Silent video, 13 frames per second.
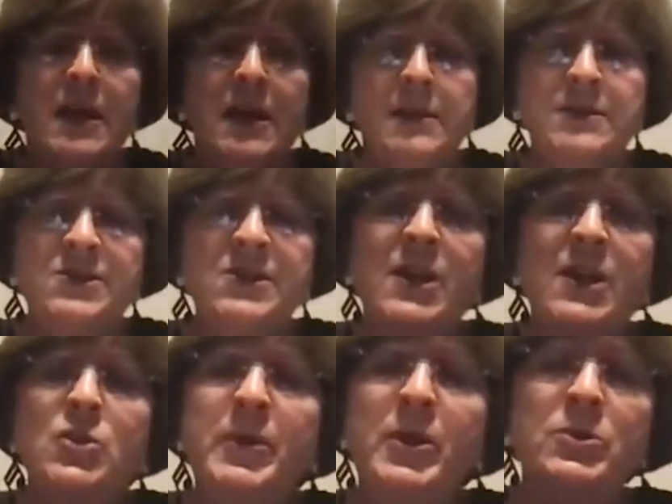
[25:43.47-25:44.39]
this is out
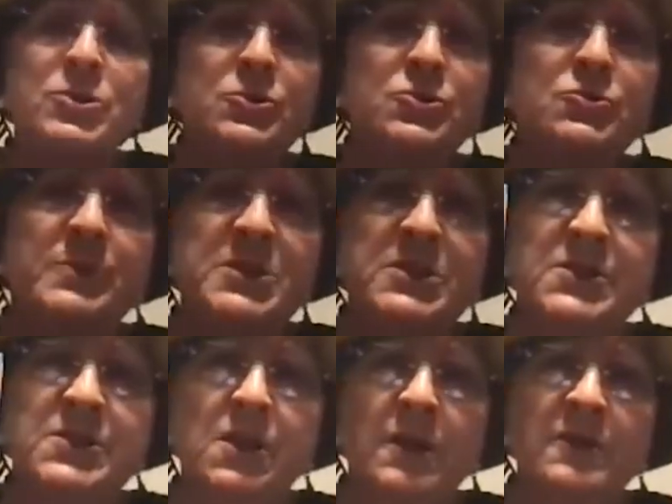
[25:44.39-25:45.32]
of the Parachutes, Ribbons
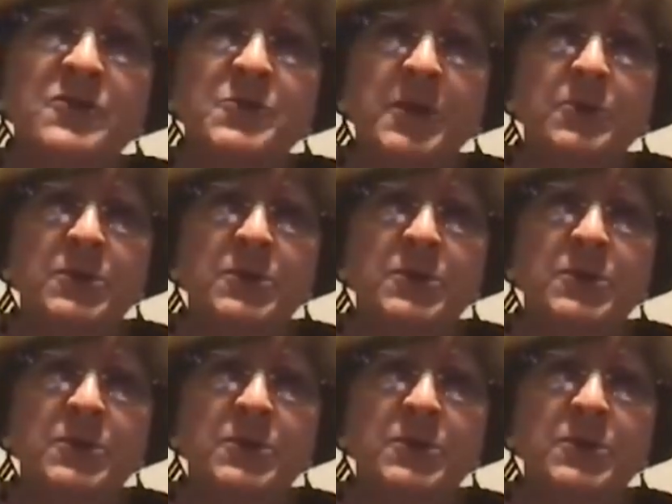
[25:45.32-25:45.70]
and Scarves book,